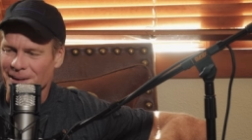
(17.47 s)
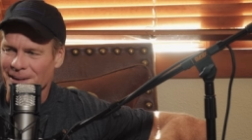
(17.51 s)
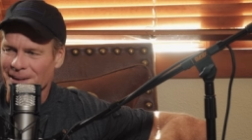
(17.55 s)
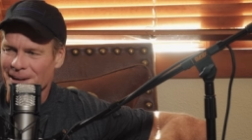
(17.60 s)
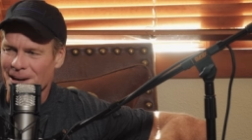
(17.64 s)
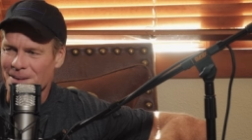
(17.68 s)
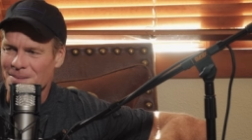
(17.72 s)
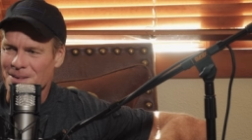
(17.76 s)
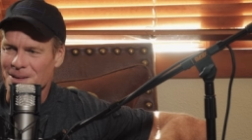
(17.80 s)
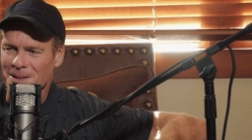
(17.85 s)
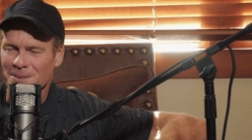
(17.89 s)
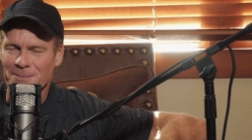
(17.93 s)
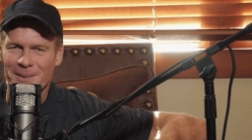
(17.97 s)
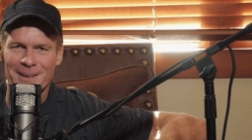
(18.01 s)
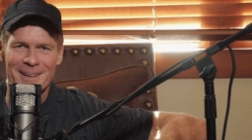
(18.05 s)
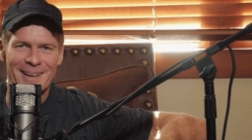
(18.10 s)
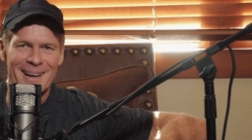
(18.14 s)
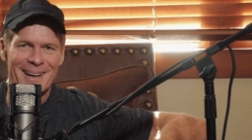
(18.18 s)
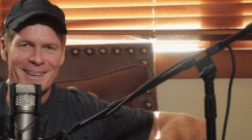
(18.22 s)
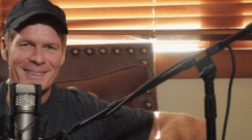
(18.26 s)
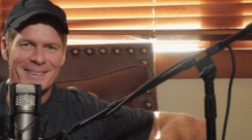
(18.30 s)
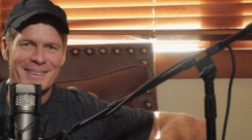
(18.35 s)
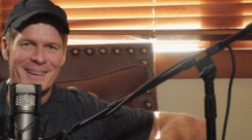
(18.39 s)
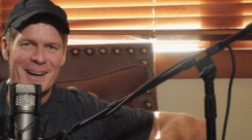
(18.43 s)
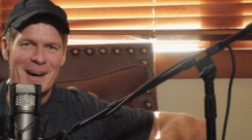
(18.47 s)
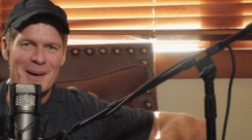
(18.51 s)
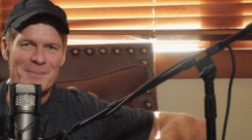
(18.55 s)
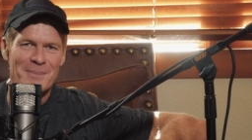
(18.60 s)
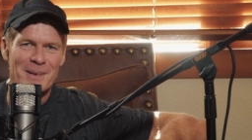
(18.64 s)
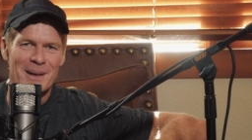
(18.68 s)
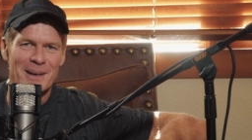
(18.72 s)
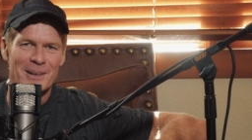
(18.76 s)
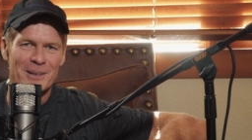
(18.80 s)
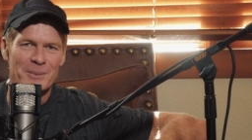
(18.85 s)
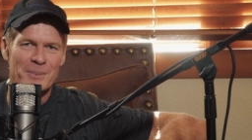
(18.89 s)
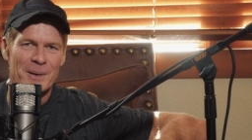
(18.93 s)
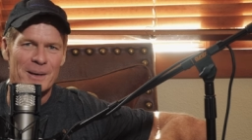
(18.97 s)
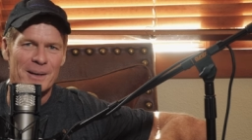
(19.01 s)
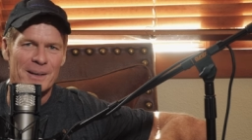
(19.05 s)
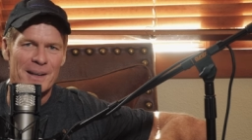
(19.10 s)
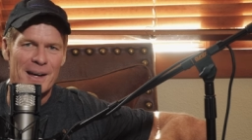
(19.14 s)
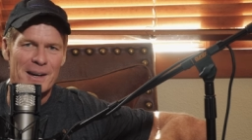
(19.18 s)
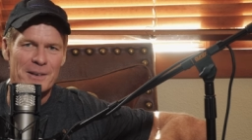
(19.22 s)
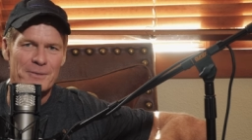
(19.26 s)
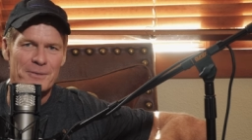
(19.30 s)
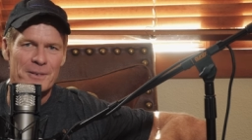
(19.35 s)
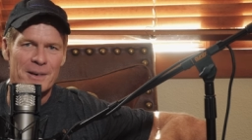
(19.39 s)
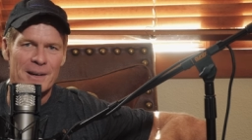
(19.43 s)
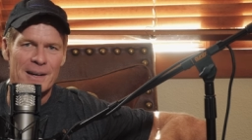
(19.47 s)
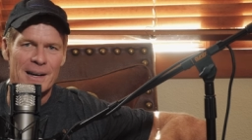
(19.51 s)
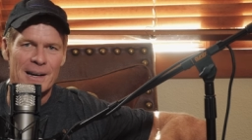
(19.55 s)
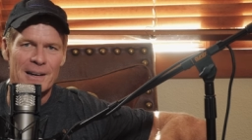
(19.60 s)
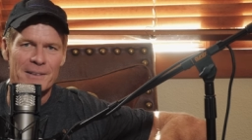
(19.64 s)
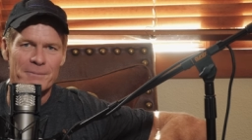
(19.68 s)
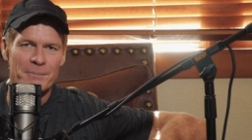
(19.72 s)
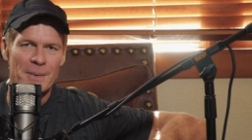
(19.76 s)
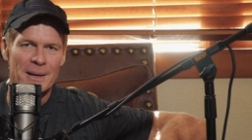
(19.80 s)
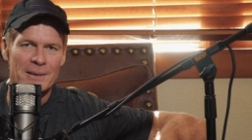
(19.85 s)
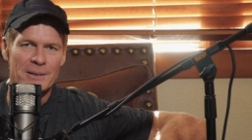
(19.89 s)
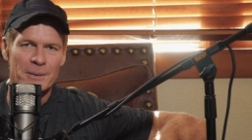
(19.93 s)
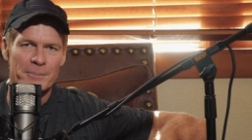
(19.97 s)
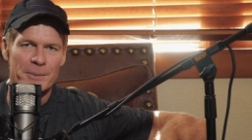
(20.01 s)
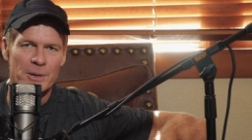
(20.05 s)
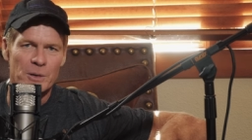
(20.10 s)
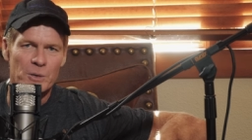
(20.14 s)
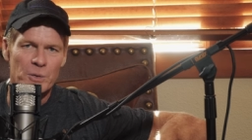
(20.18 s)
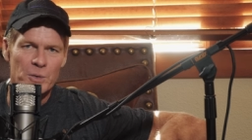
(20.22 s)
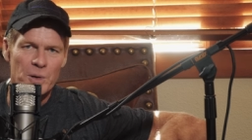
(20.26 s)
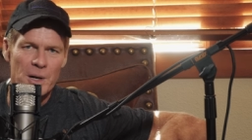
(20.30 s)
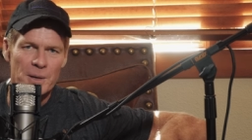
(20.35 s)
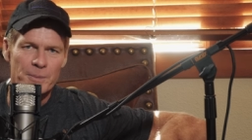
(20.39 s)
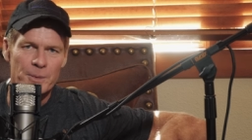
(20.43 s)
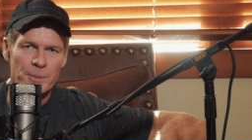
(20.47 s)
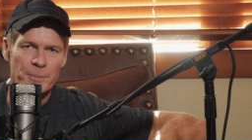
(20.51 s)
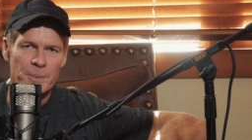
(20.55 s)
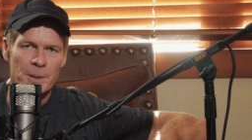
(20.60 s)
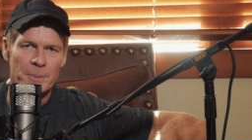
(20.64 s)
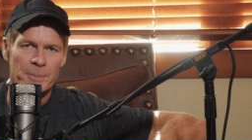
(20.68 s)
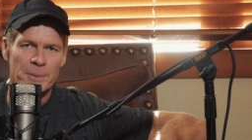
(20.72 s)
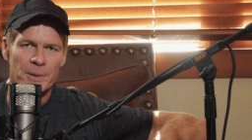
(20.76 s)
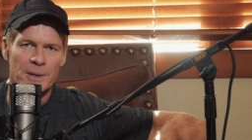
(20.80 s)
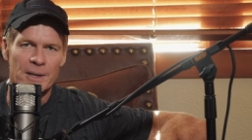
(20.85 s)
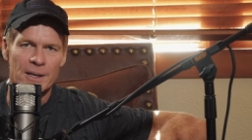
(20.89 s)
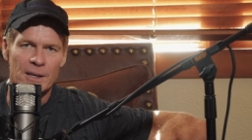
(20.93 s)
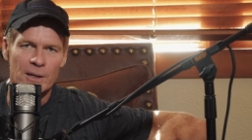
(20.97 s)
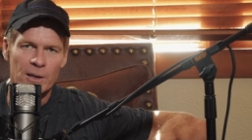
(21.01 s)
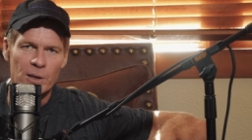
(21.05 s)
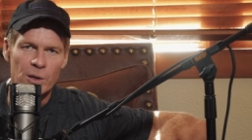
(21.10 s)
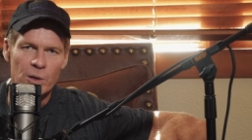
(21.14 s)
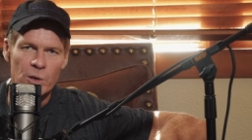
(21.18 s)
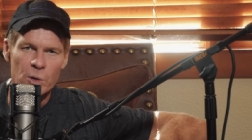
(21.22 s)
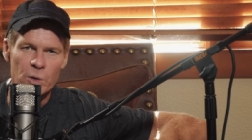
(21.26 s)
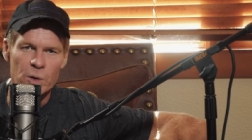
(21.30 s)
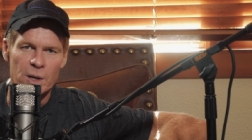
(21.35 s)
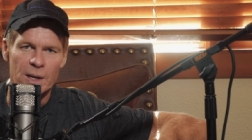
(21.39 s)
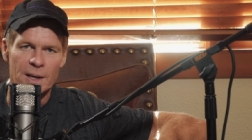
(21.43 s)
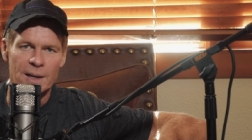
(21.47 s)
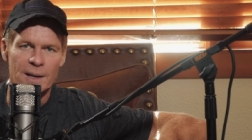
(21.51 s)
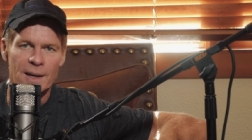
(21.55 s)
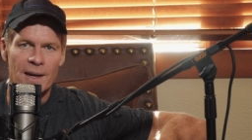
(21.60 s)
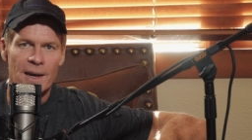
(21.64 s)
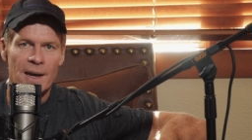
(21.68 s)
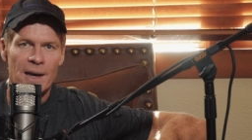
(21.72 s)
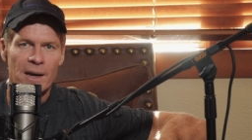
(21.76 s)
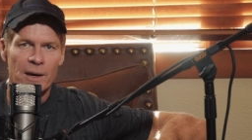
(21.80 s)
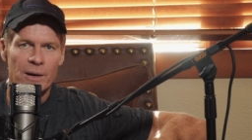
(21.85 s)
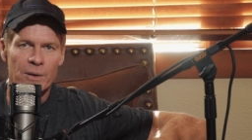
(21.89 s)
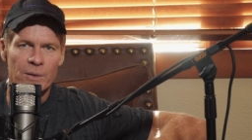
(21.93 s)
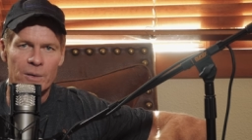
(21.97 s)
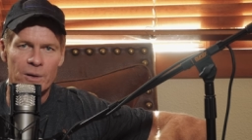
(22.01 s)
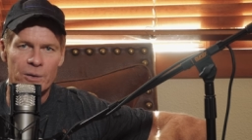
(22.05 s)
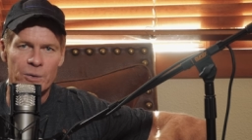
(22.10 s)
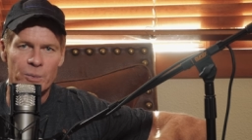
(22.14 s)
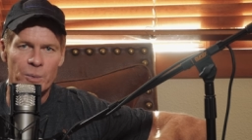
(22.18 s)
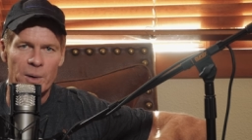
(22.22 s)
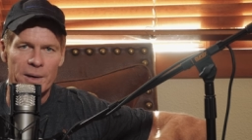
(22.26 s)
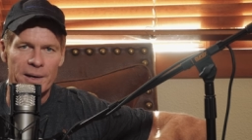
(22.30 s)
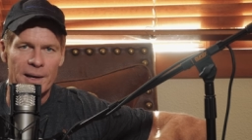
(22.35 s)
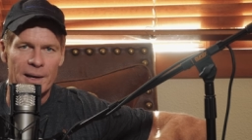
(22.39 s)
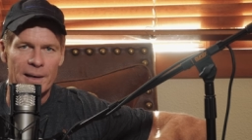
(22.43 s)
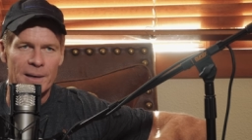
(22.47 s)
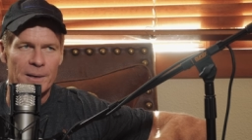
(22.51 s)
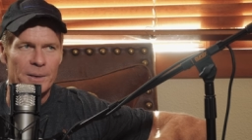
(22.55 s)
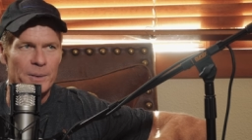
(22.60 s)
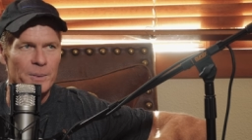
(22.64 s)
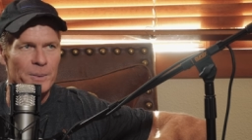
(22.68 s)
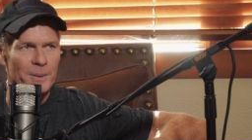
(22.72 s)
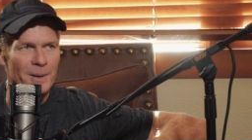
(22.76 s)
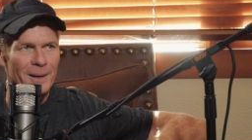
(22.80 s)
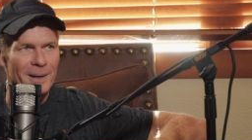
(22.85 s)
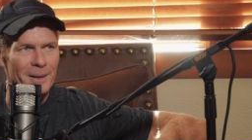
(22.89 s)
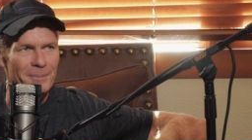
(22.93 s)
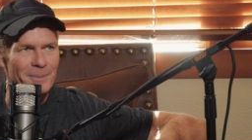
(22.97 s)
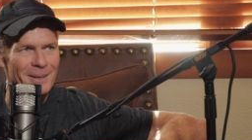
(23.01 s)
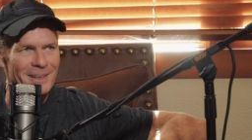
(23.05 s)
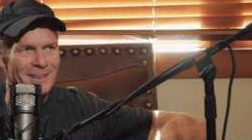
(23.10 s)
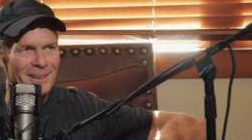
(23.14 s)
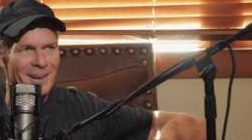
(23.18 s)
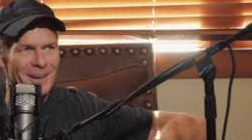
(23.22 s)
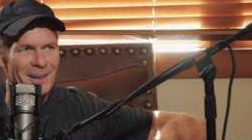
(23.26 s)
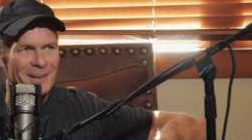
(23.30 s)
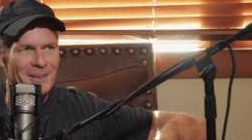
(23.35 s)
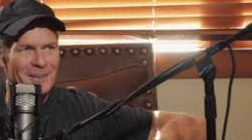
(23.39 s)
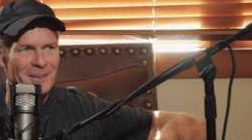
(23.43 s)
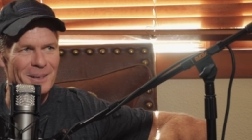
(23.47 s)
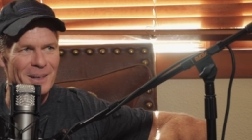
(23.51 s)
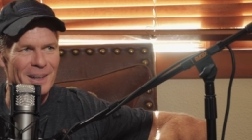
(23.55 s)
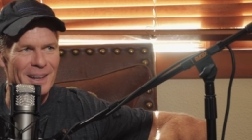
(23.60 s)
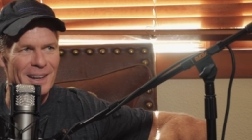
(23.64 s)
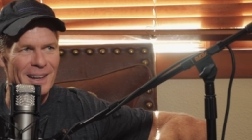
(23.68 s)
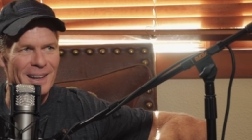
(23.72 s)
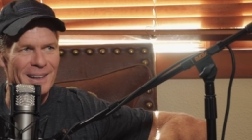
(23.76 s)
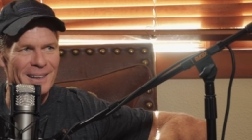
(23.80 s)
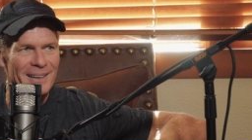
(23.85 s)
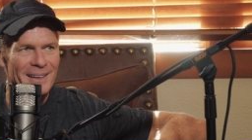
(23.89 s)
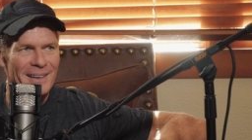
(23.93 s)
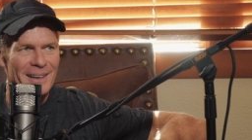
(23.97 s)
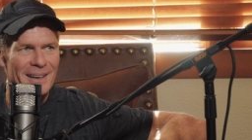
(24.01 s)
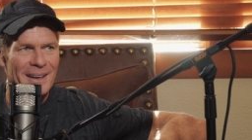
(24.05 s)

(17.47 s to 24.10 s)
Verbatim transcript: I mean, it's been nonstop and it's been a lot of fun. I have met some incredible people, including Chris Waddell, who we're going to be talking to today.